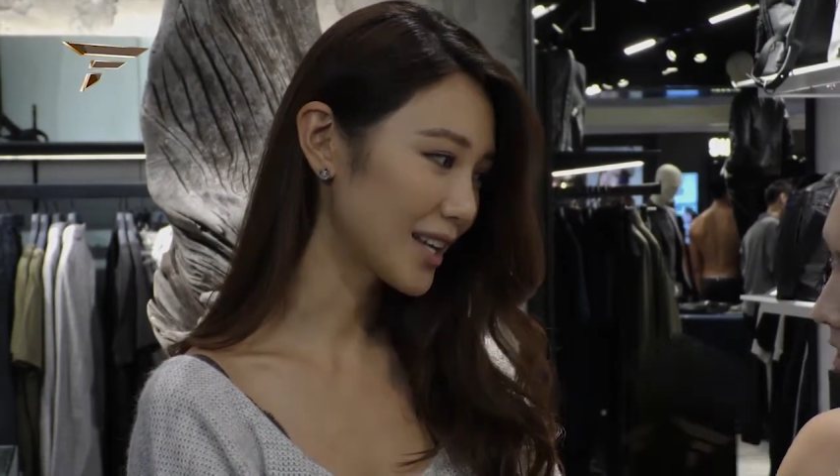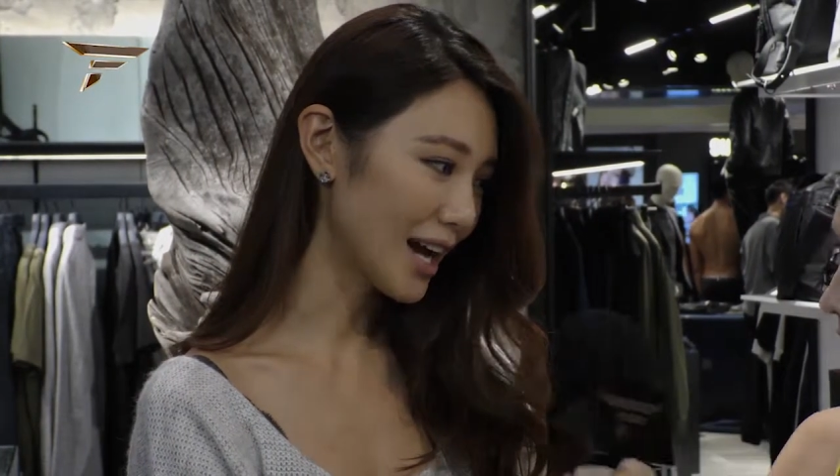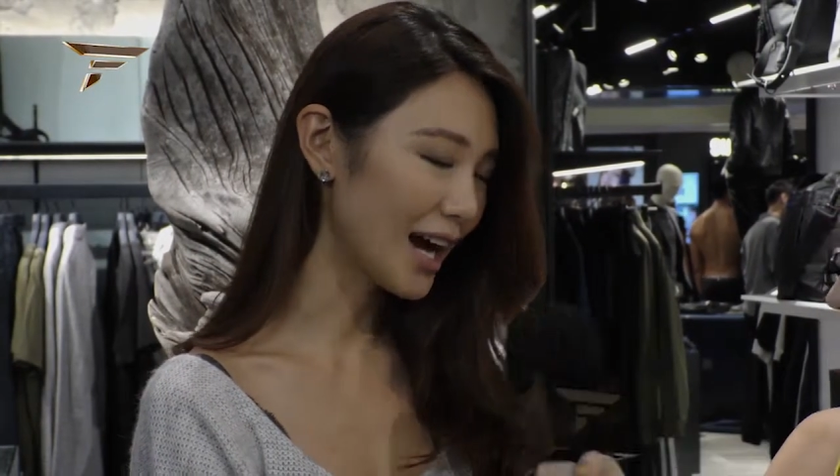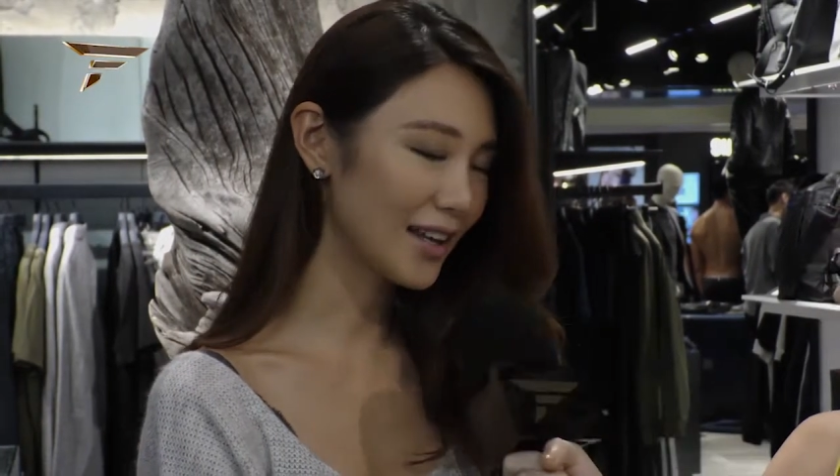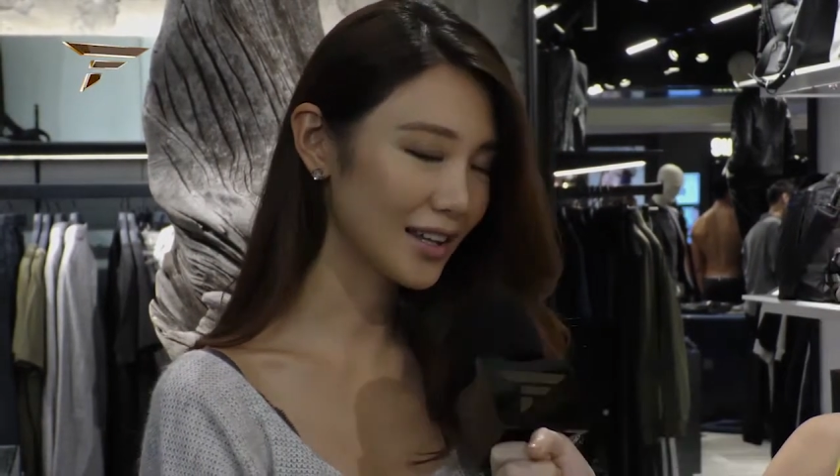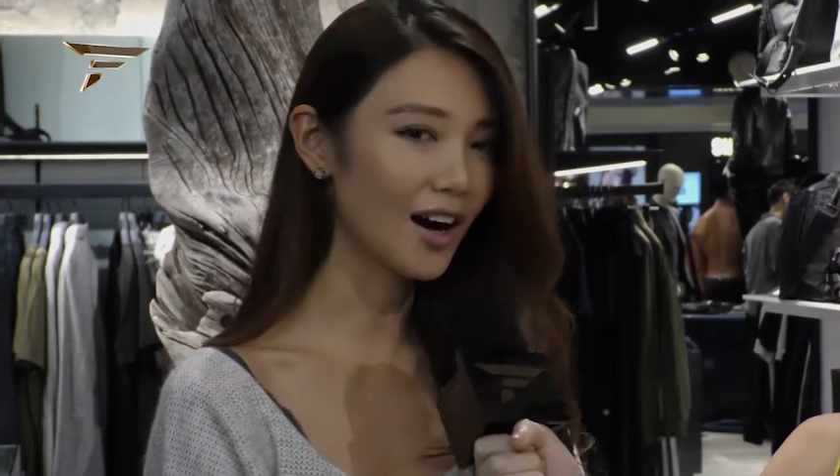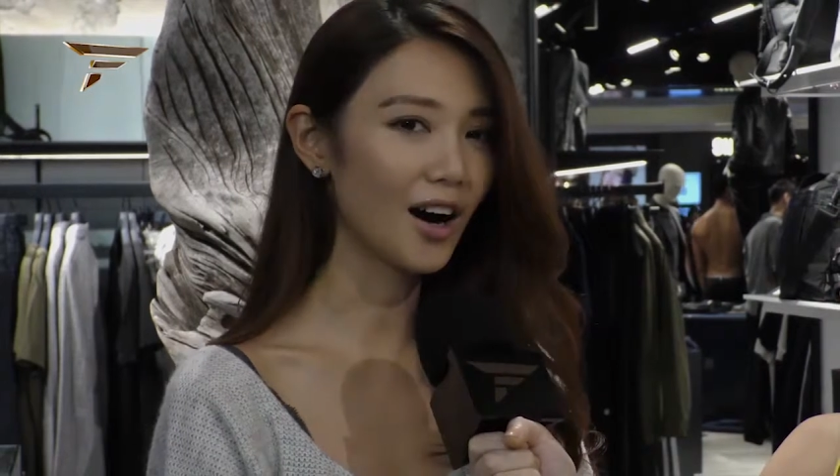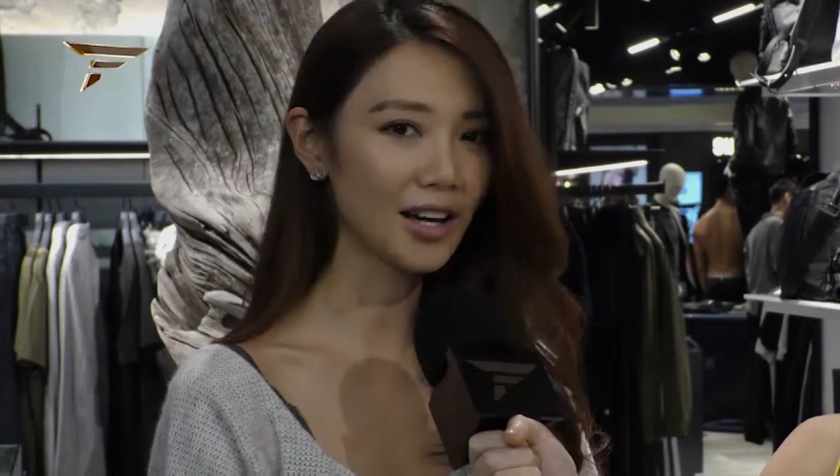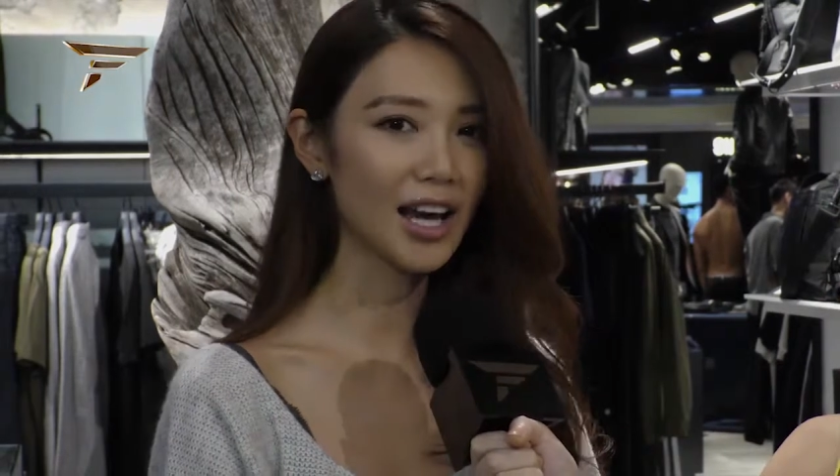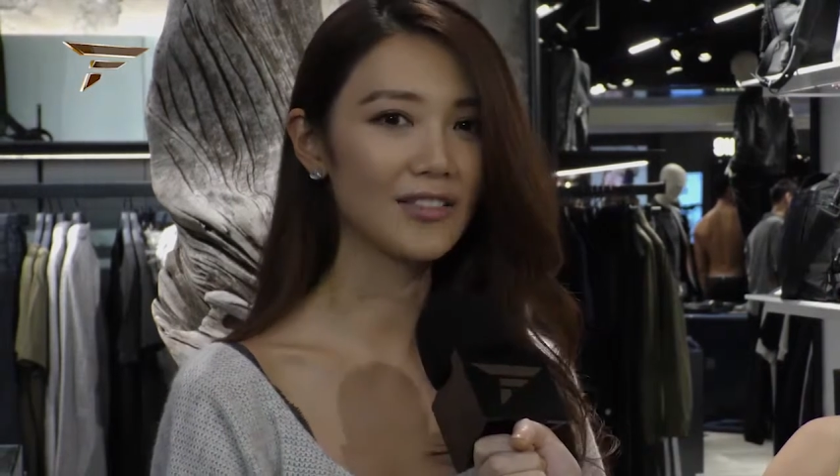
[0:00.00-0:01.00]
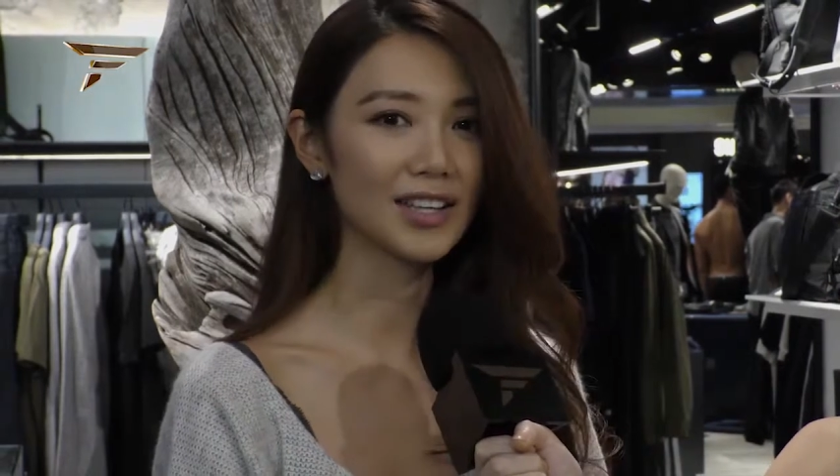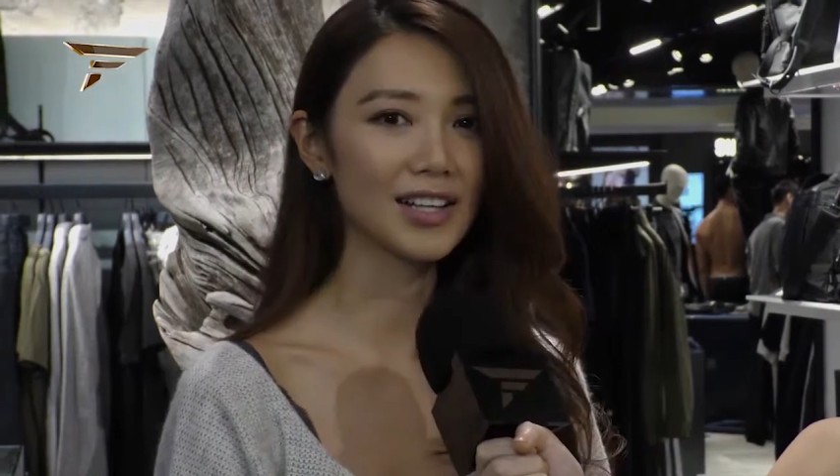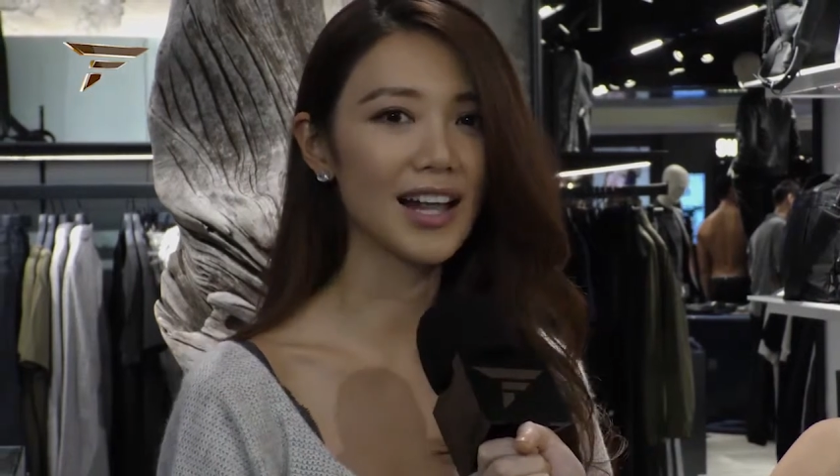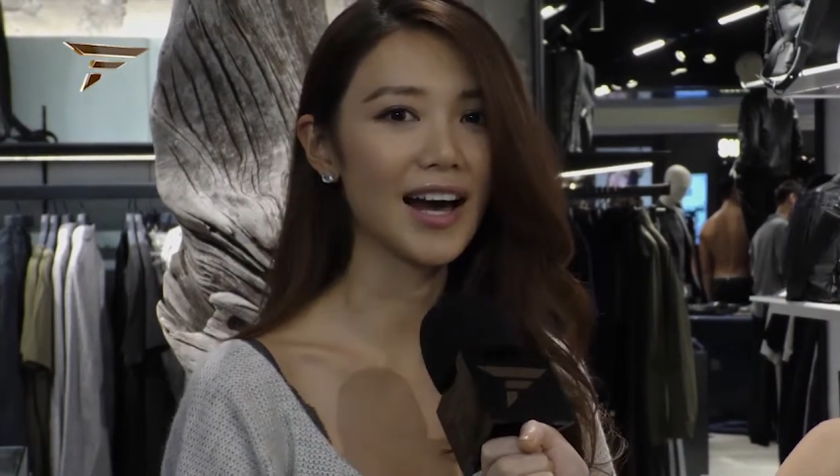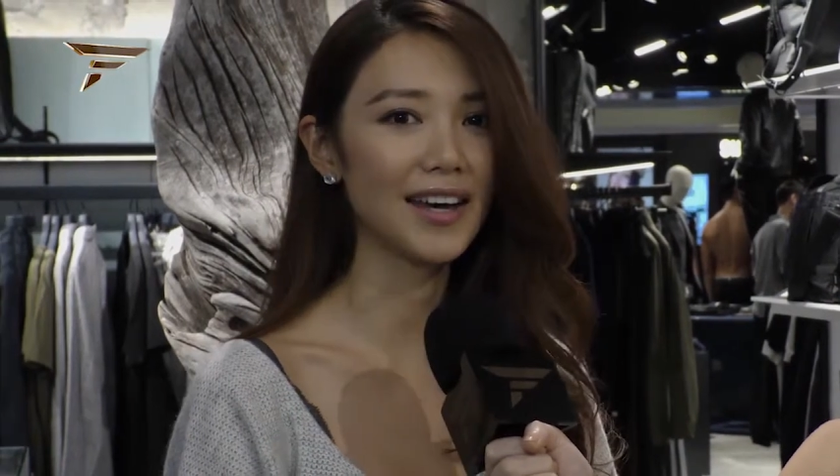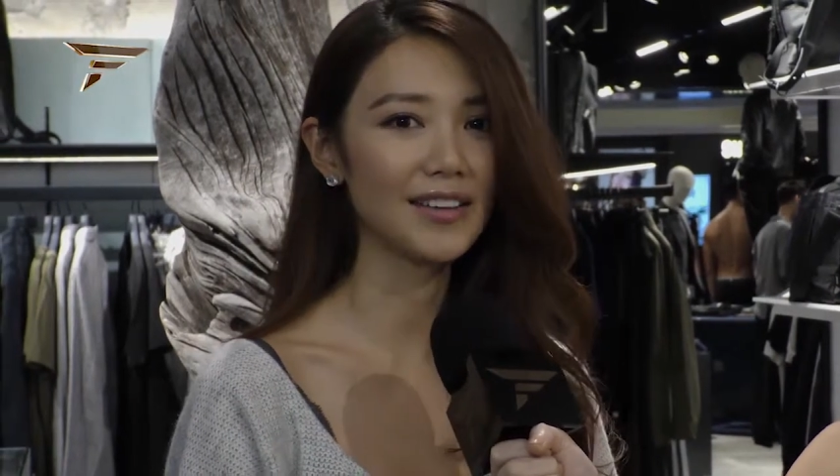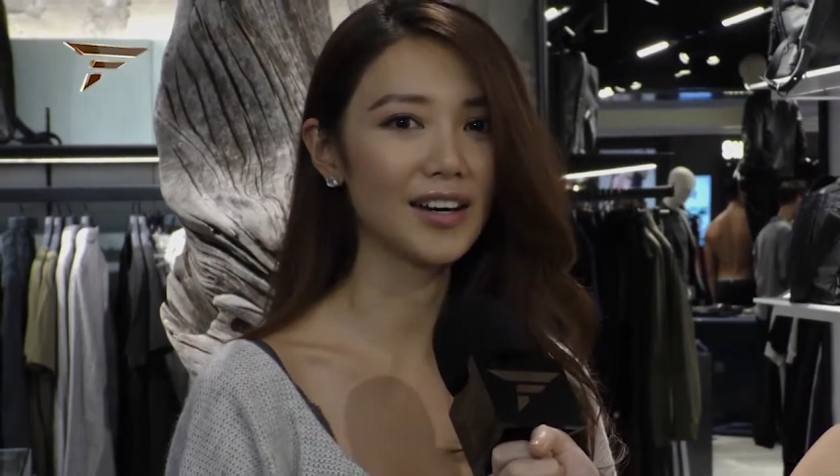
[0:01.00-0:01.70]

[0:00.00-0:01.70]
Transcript: Yeah, they're all Calvin Klein.